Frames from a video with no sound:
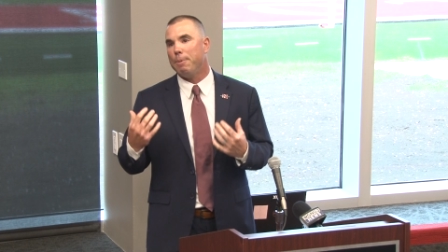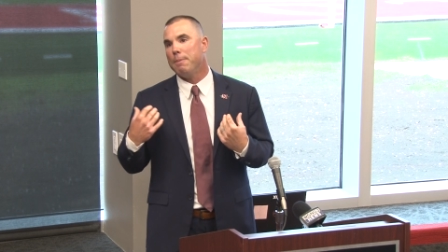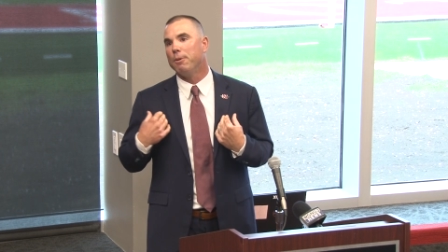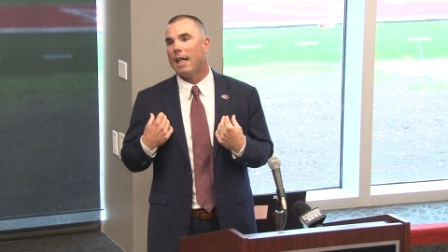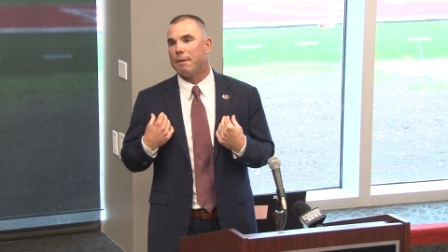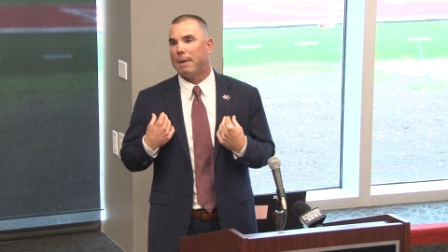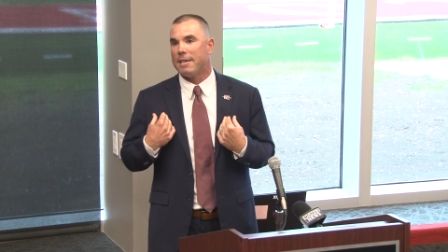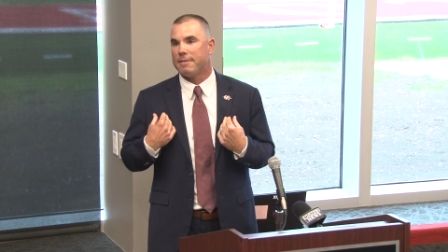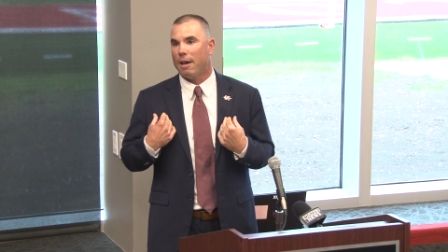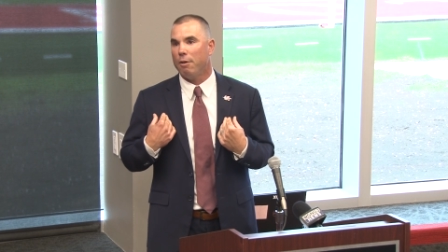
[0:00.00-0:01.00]
people like
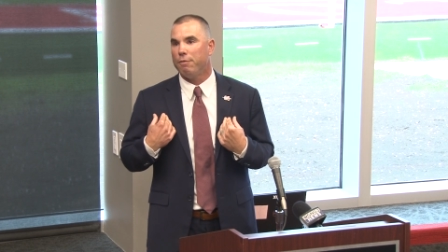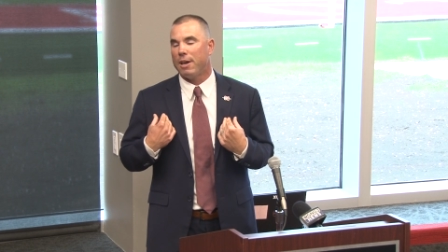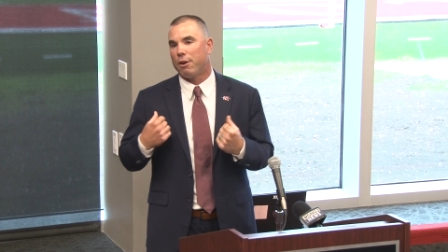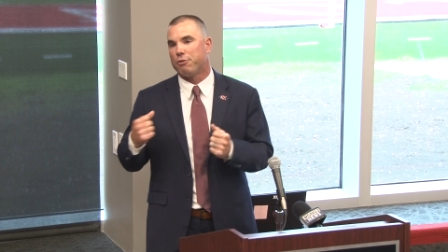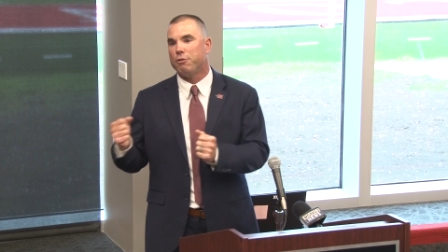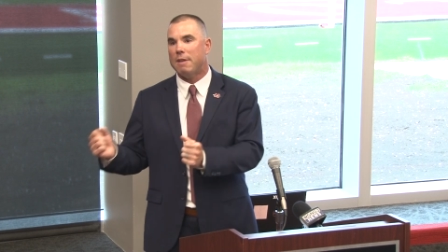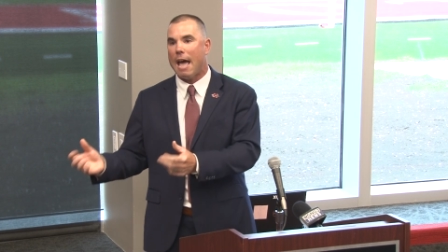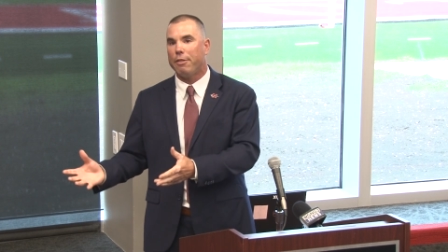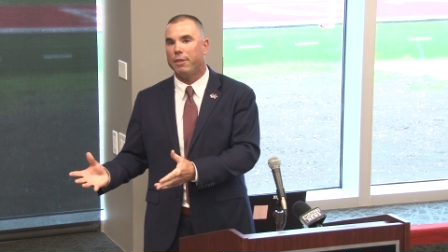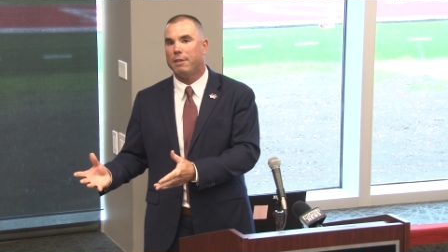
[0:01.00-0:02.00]
myself and our student
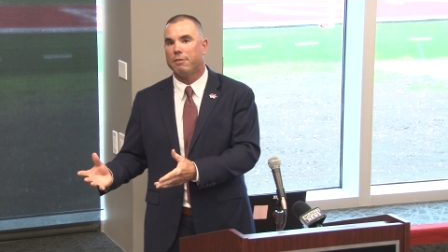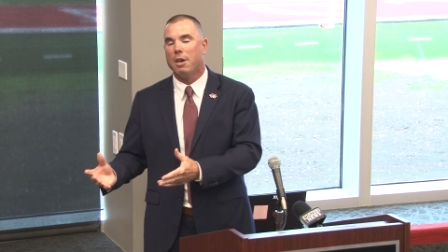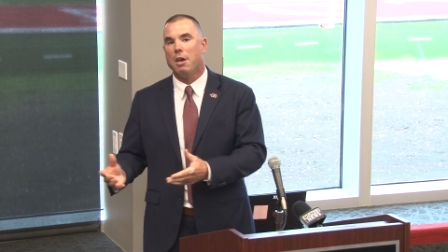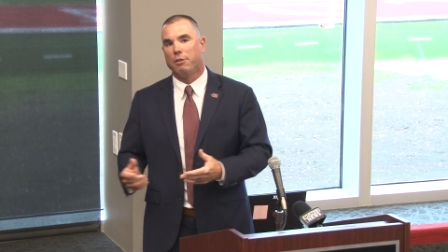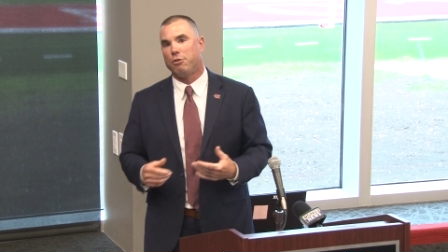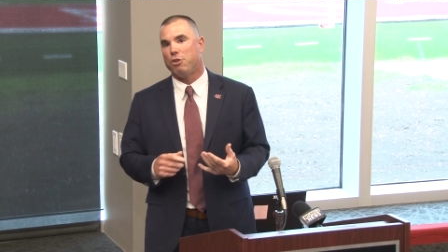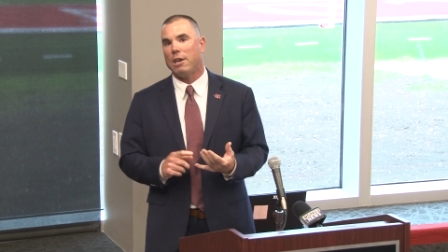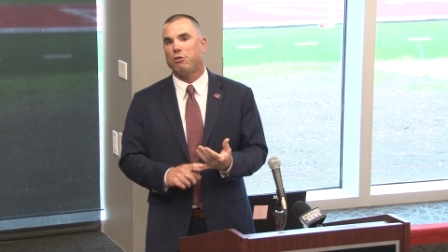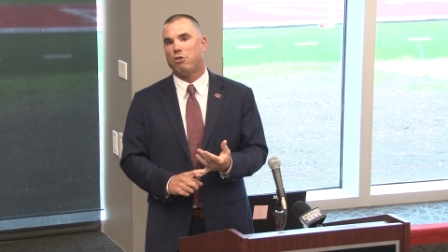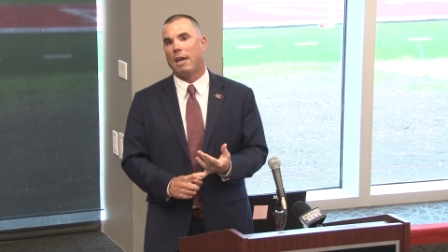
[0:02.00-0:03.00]
athletes to
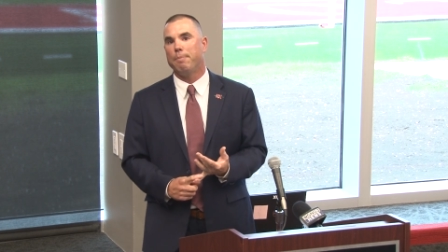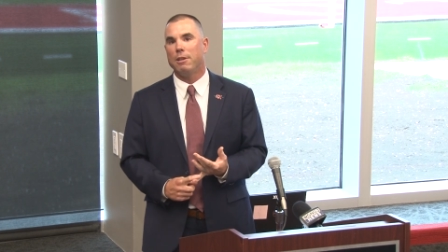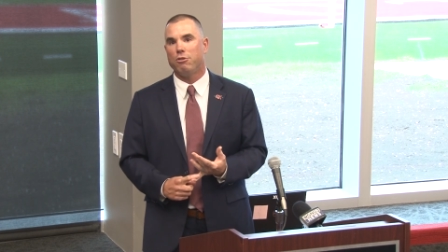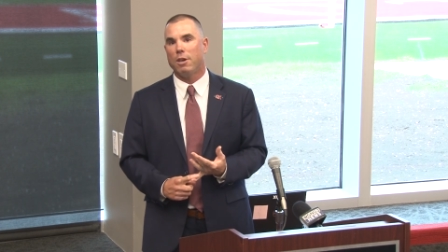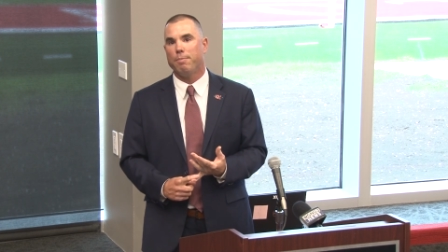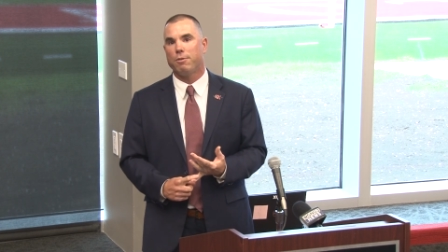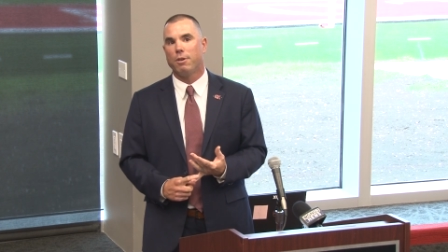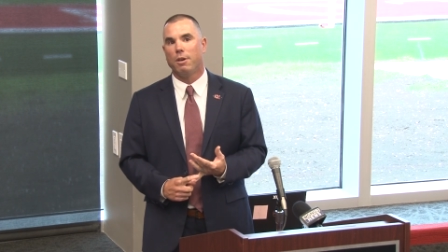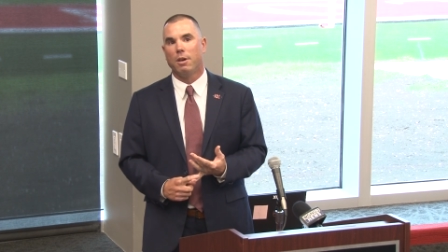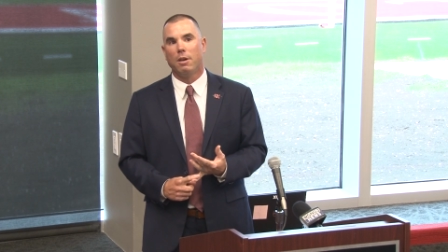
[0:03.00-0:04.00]
chase championships,
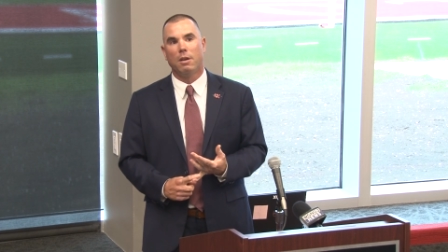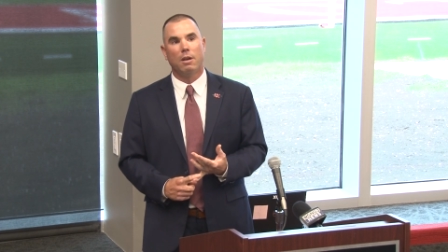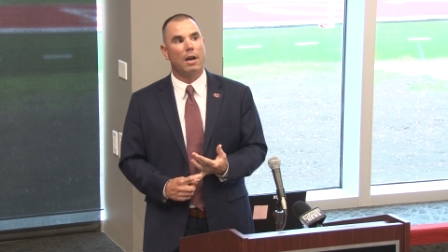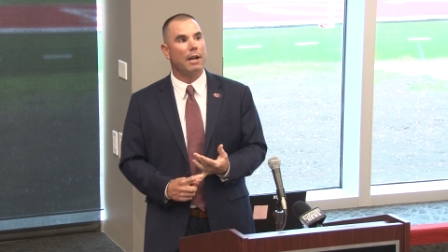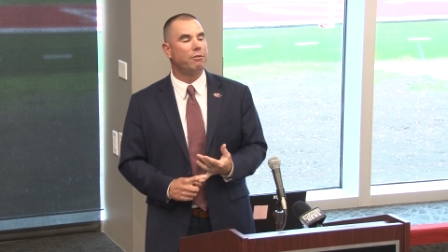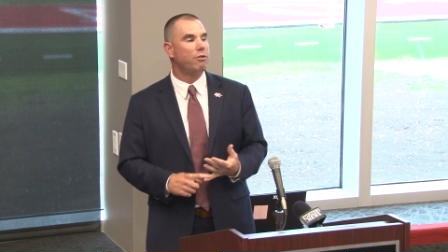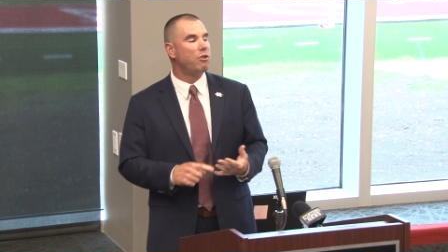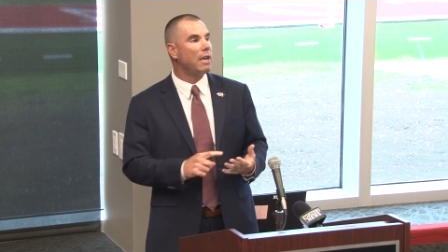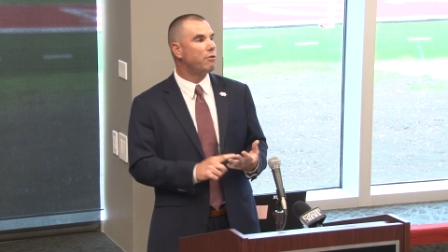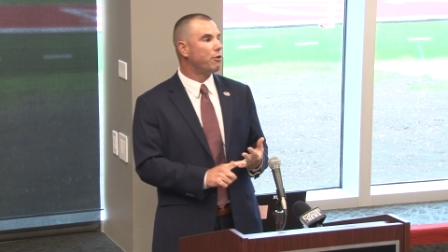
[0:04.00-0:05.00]
uh, to
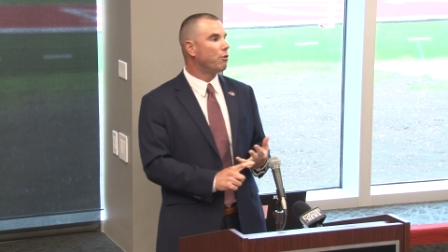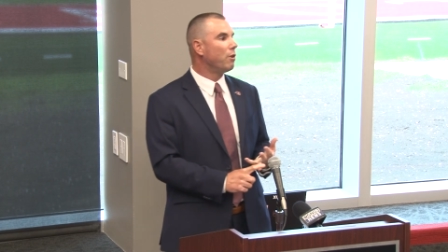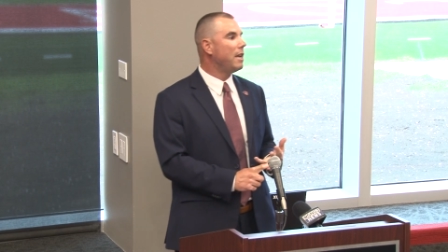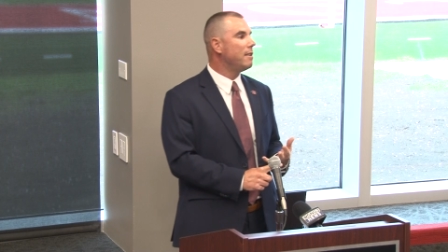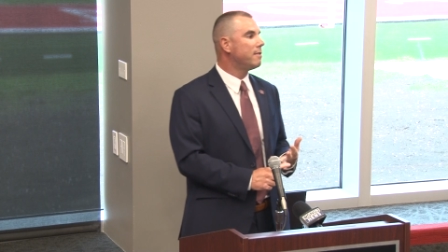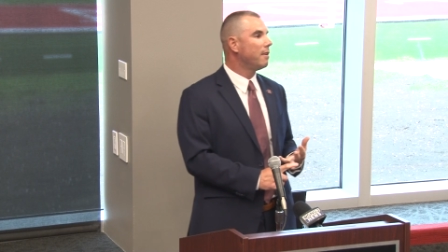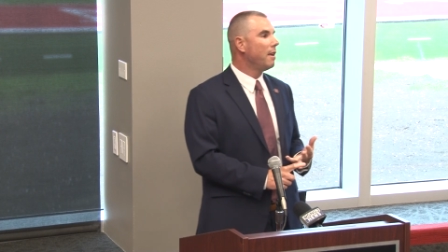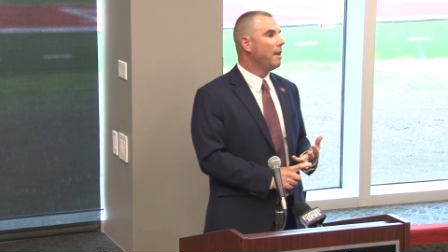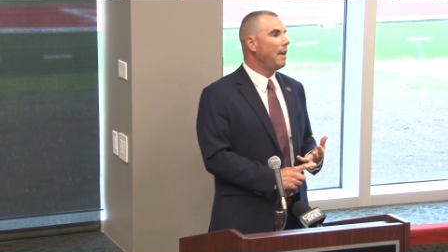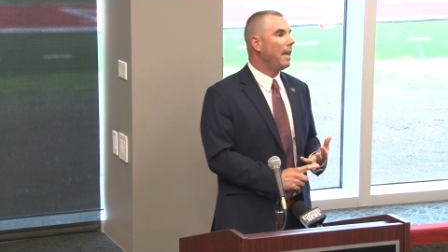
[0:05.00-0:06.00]
chase degrees,
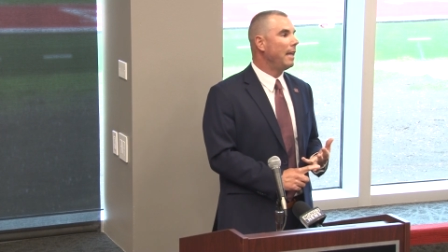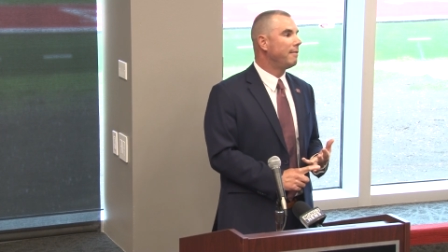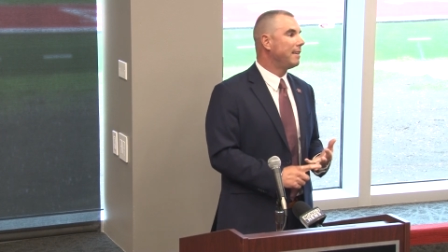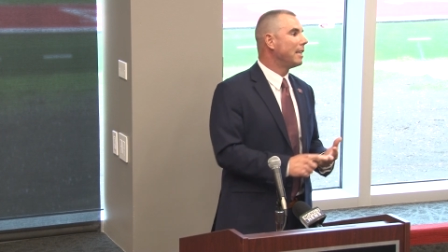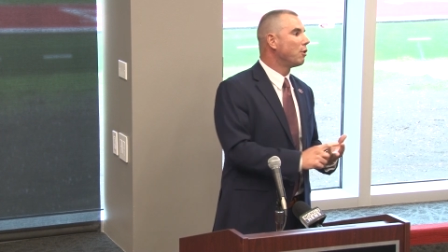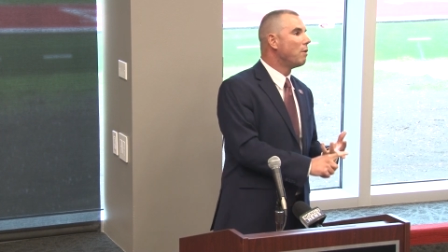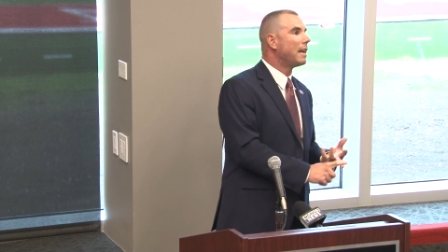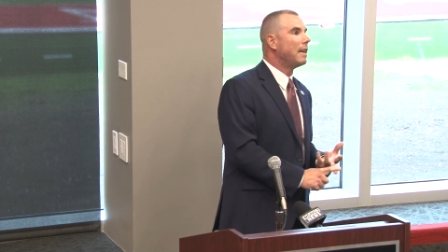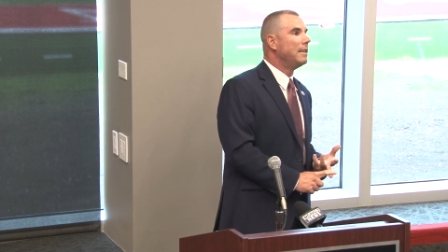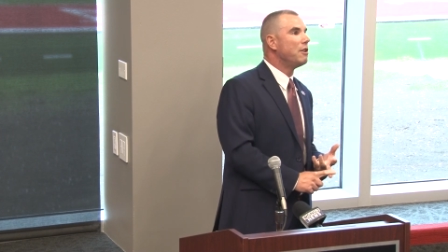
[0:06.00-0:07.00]
and to get the
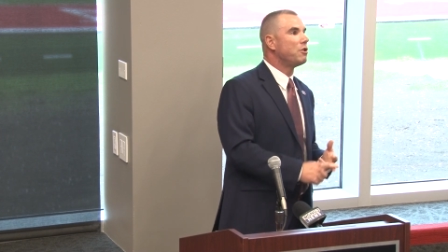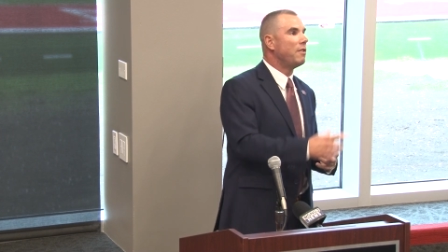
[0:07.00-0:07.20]
recognition.